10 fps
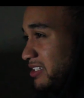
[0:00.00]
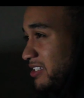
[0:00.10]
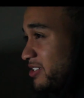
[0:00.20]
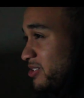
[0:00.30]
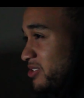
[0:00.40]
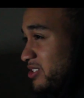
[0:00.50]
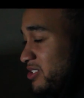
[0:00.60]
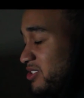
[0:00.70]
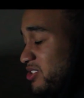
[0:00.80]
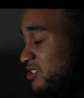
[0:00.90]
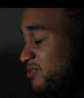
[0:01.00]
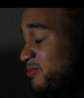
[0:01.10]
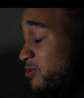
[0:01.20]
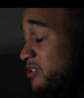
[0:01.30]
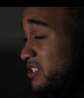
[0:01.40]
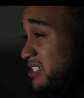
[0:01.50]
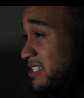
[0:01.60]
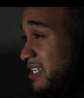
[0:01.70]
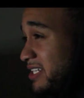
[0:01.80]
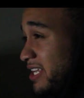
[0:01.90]
It's just foolish to
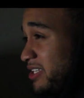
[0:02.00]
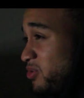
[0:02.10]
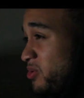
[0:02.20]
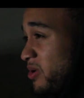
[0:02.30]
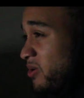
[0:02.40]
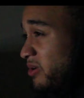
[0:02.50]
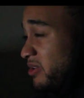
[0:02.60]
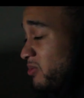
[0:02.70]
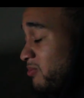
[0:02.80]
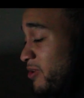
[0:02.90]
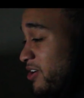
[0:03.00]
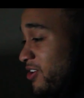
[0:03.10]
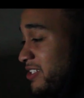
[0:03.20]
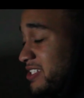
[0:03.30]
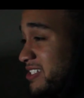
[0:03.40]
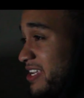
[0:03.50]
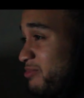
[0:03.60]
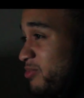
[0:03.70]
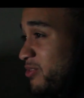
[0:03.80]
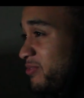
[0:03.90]
think that you went on this
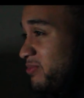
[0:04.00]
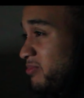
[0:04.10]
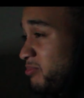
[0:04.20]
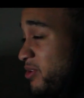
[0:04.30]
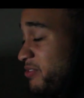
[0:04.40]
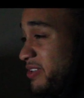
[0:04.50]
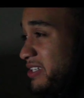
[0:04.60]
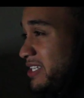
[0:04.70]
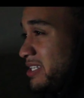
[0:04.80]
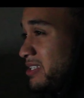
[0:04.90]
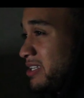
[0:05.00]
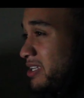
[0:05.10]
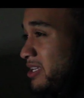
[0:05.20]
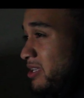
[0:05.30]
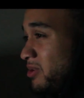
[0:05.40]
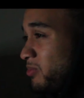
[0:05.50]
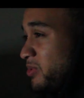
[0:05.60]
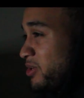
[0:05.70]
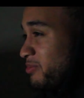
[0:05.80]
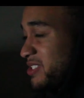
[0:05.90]
life perfectly
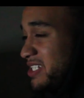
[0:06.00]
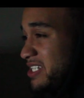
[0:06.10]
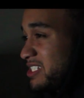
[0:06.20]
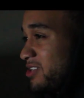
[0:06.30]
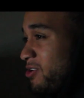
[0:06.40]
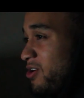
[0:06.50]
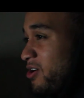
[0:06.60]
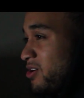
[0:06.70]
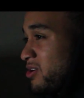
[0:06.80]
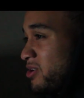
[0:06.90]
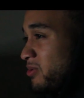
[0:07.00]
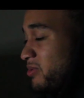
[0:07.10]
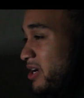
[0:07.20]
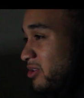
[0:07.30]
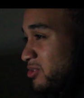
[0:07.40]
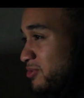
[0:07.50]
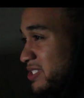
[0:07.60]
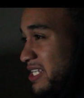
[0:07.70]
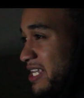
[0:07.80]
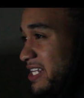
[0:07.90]
with no mistakes at all, without
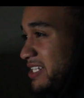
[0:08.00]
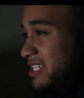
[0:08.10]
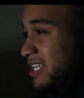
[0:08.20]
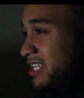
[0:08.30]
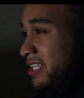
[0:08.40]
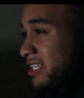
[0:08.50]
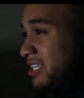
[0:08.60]
losing anything.